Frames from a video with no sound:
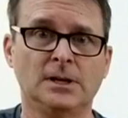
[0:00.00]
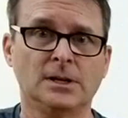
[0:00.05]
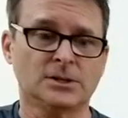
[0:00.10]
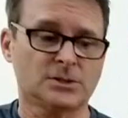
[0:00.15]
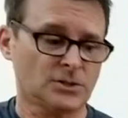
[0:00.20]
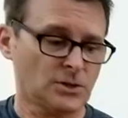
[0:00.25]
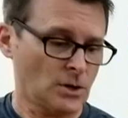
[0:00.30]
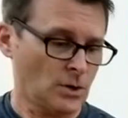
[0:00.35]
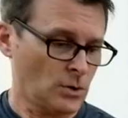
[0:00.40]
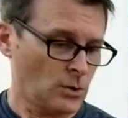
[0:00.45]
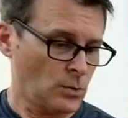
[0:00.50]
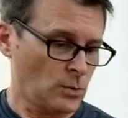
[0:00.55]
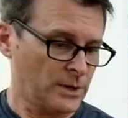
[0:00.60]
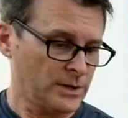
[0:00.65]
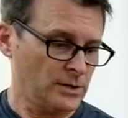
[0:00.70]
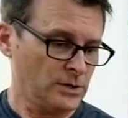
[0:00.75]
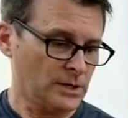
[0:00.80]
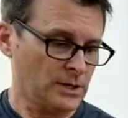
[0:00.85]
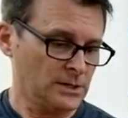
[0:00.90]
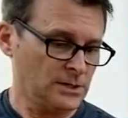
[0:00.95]
So
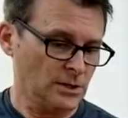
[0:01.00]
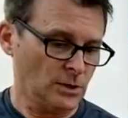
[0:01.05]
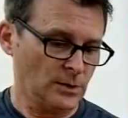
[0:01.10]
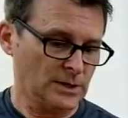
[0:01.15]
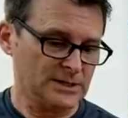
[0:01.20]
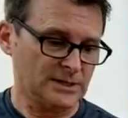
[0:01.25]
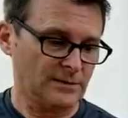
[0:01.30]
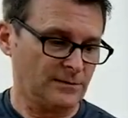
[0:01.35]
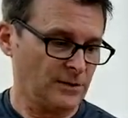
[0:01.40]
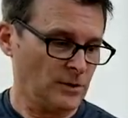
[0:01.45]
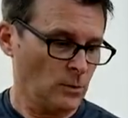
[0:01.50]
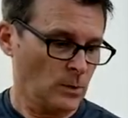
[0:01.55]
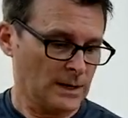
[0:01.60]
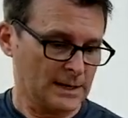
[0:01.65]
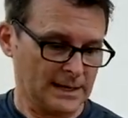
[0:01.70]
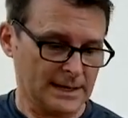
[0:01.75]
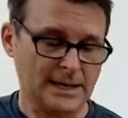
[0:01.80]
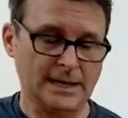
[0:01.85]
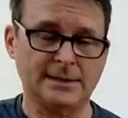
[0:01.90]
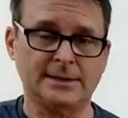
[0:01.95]
what you can do is, if you
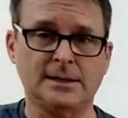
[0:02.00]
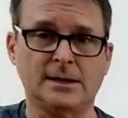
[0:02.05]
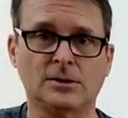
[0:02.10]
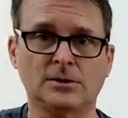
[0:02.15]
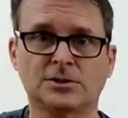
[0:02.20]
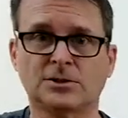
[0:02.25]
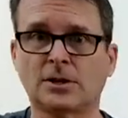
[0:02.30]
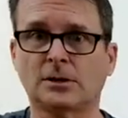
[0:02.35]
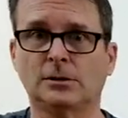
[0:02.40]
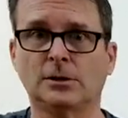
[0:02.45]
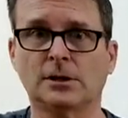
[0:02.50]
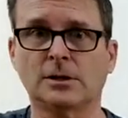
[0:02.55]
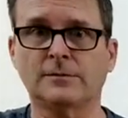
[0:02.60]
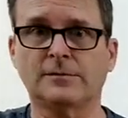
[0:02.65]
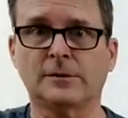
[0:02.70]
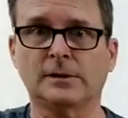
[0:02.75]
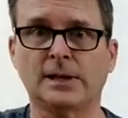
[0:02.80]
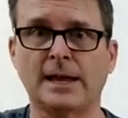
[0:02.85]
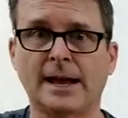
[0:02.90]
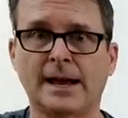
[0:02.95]
want to get there and start looking
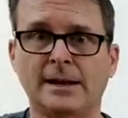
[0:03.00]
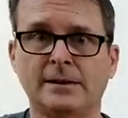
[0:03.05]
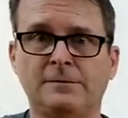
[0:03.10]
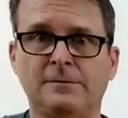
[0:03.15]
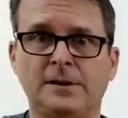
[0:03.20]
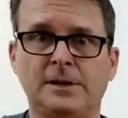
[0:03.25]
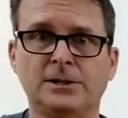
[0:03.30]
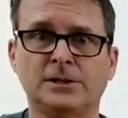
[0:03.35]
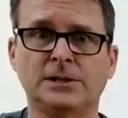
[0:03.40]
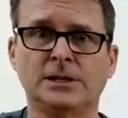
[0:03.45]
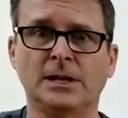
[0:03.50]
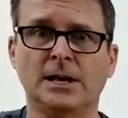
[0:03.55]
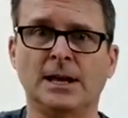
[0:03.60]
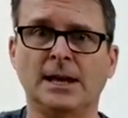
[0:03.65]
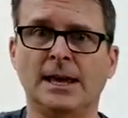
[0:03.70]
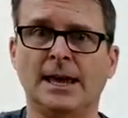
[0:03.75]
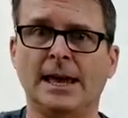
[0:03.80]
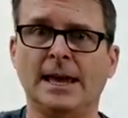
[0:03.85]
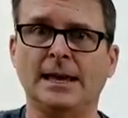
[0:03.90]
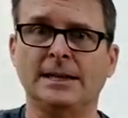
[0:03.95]
for lionfish
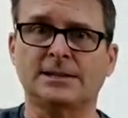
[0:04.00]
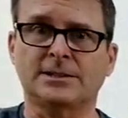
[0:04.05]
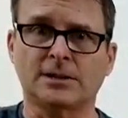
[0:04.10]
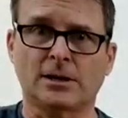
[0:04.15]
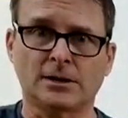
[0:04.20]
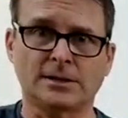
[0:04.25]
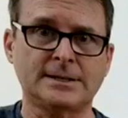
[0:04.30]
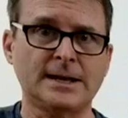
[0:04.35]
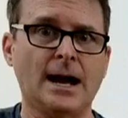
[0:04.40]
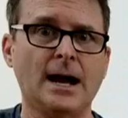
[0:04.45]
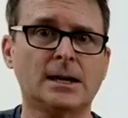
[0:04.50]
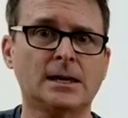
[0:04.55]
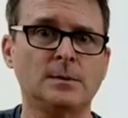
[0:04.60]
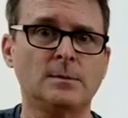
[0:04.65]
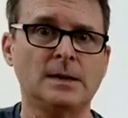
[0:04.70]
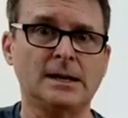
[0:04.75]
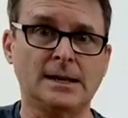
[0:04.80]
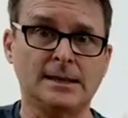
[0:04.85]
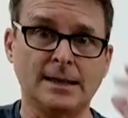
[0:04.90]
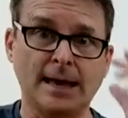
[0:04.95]
and start
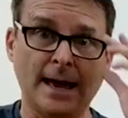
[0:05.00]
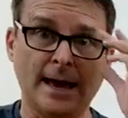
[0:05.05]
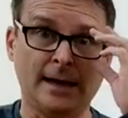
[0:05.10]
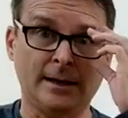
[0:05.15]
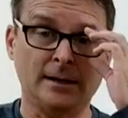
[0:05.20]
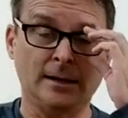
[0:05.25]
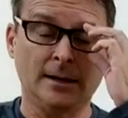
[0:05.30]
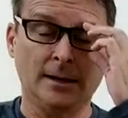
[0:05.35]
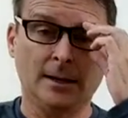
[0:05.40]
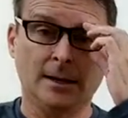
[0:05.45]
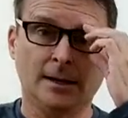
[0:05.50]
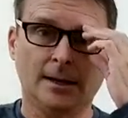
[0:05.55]
documenting that,